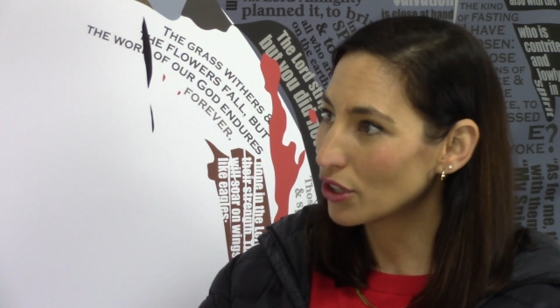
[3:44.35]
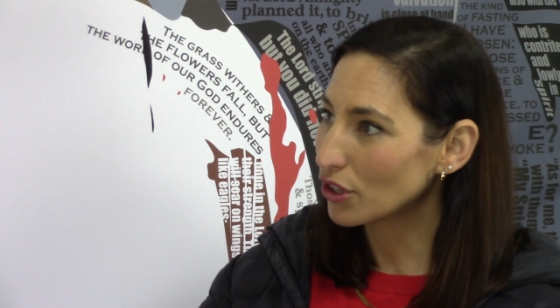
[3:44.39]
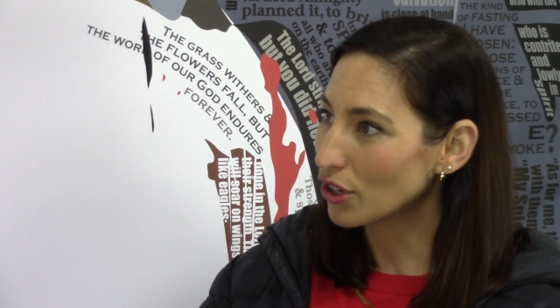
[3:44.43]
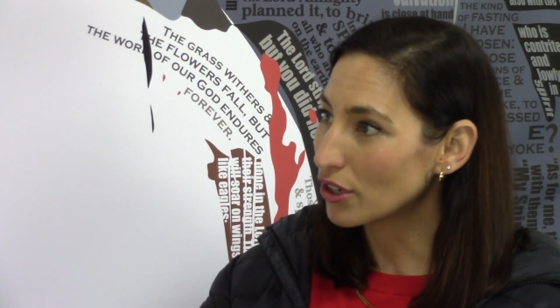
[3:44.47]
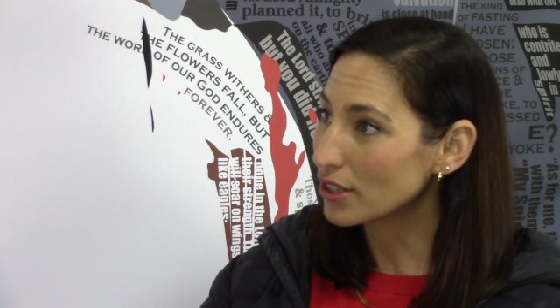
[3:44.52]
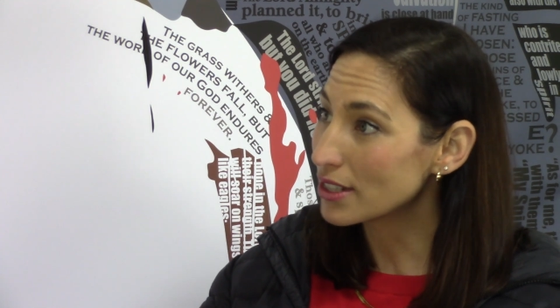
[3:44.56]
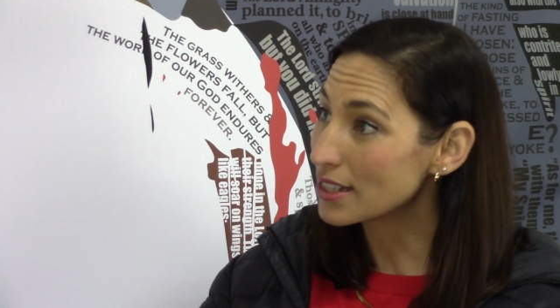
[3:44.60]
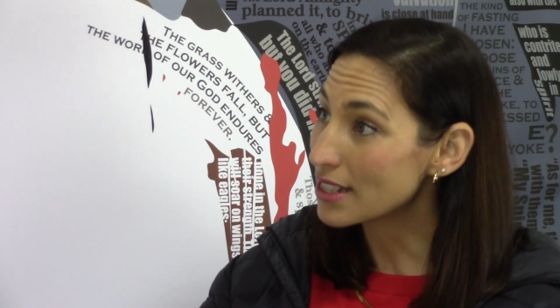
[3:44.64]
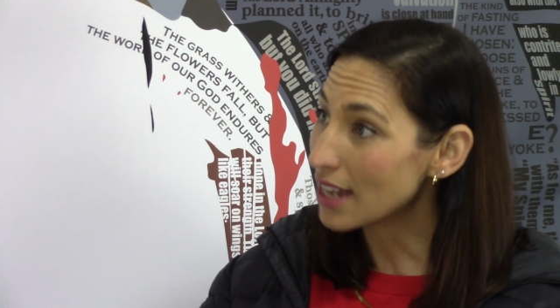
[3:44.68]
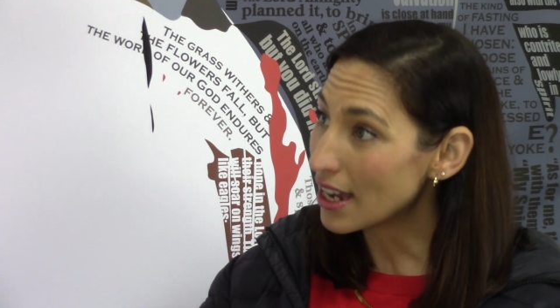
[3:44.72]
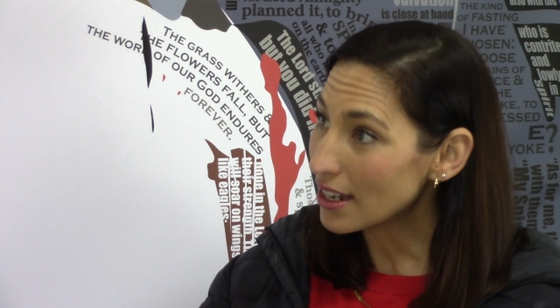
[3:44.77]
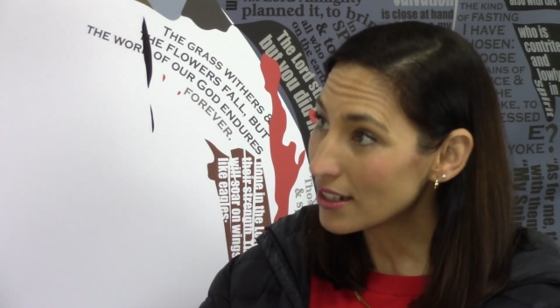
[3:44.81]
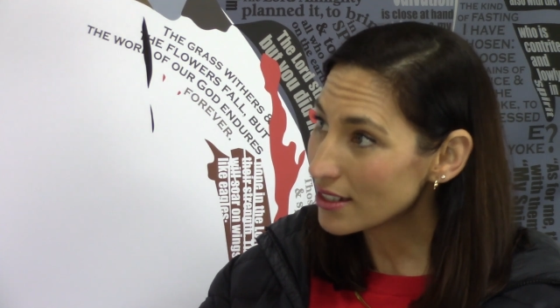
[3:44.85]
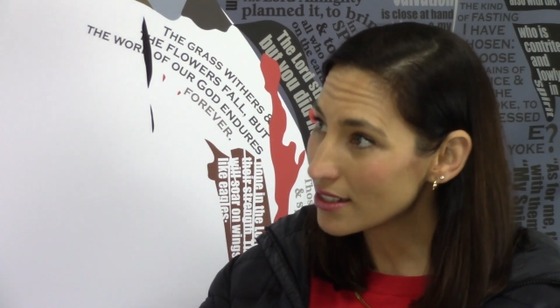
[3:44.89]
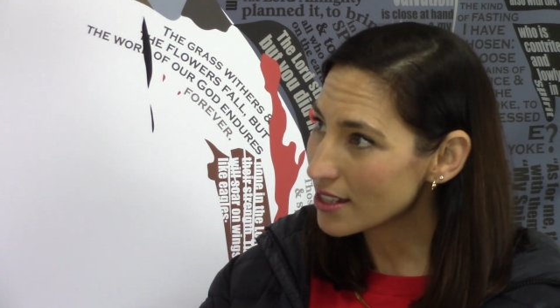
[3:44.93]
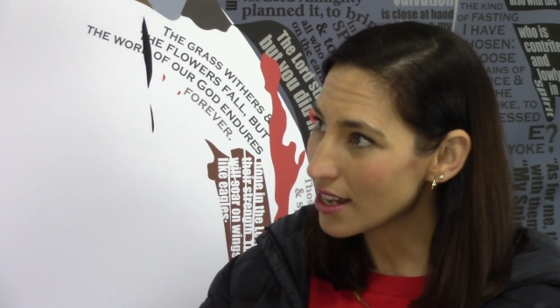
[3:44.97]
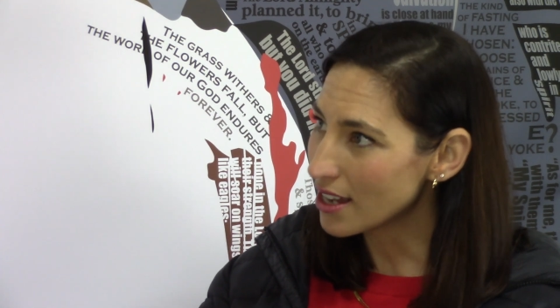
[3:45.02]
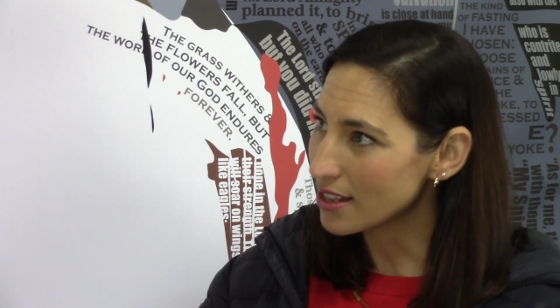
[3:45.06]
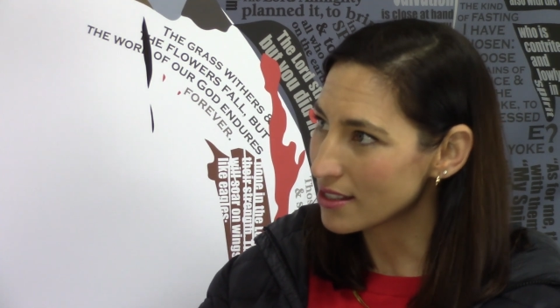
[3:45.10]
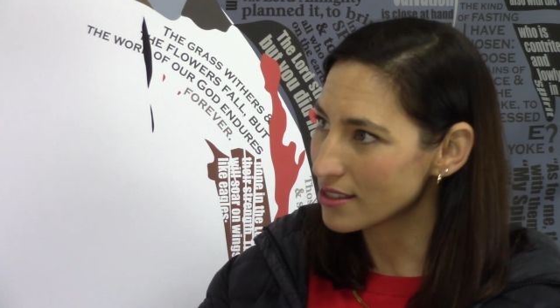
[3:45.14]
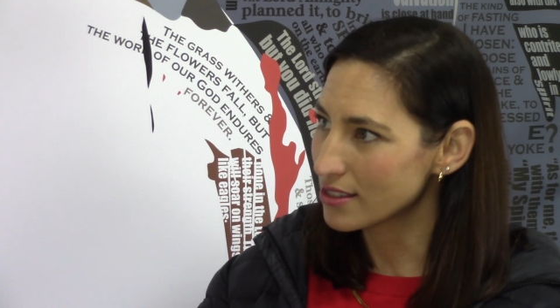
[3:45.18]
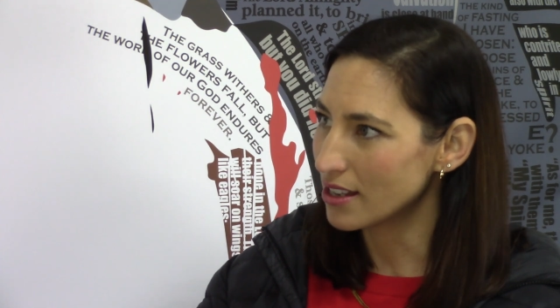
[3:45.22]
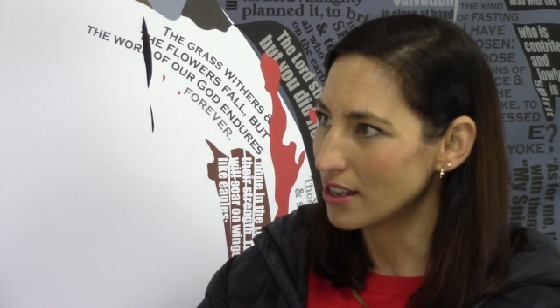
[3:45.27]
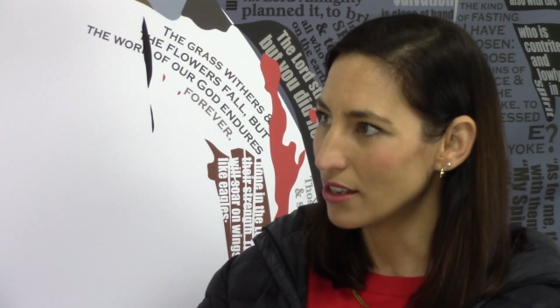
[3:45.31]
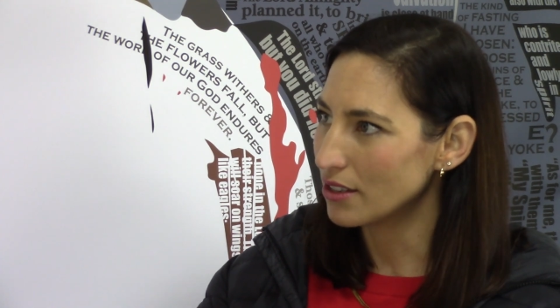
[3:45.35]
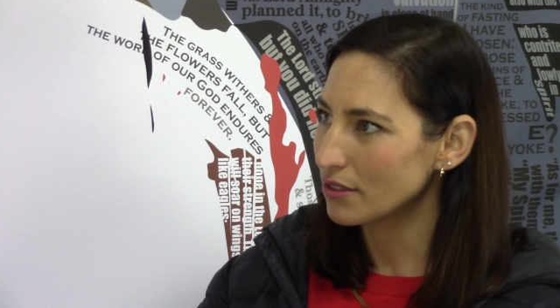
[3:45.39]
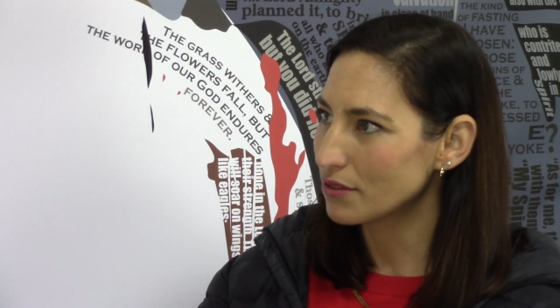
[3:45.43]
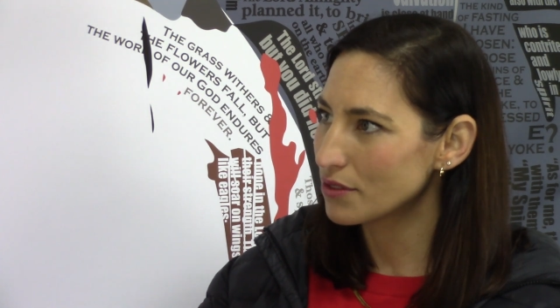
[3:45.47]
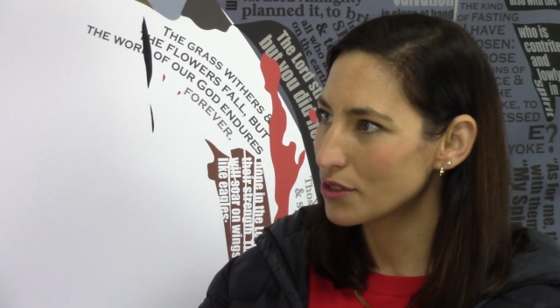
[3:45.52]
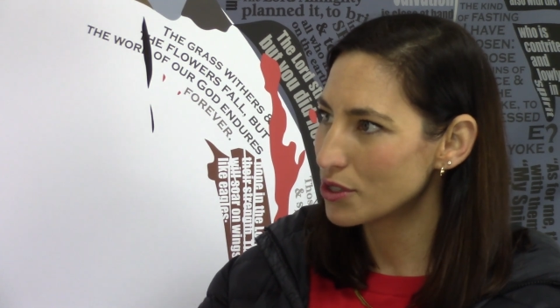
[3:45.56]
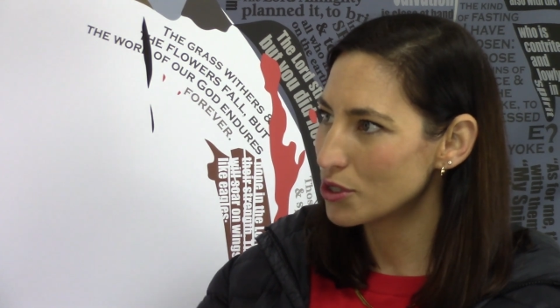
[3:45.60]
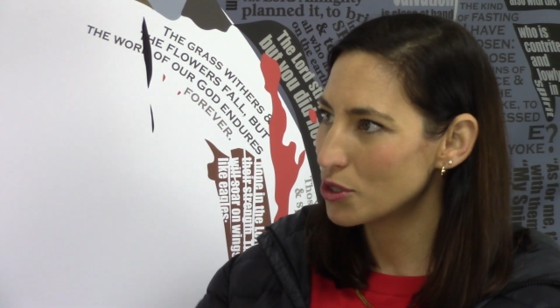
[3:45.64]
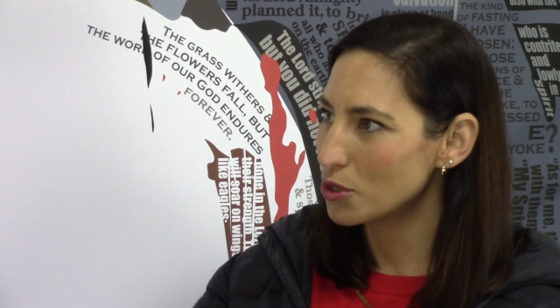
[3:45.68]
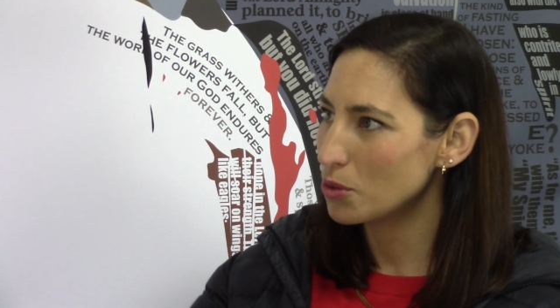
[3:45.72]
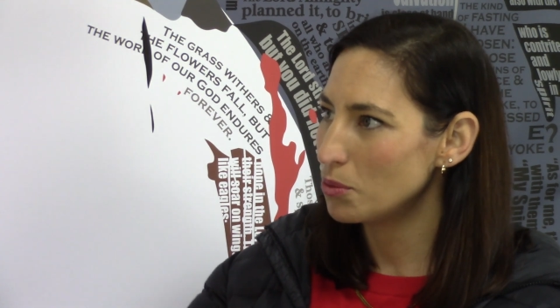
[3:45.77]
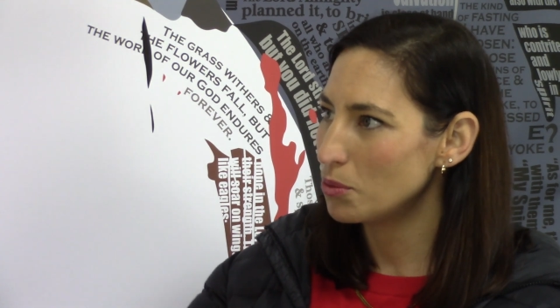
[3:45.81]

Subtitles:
conduct ourselves to